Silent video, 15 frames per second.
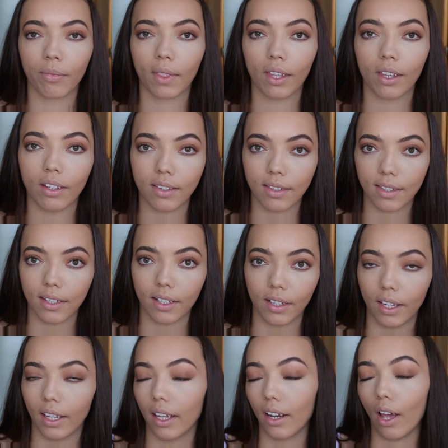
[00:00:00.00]

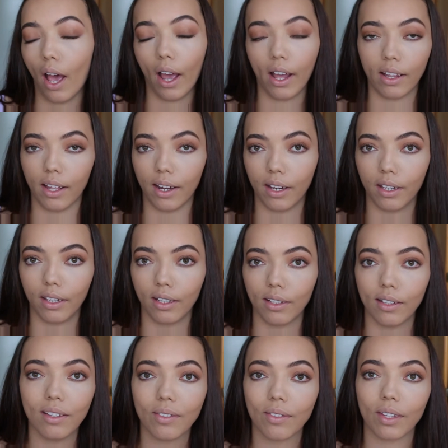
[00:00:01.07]
concealing and highlighting
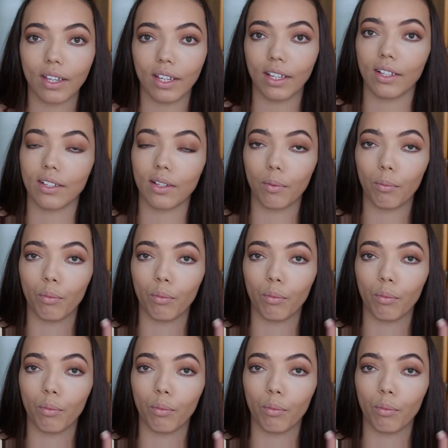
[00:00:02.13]
is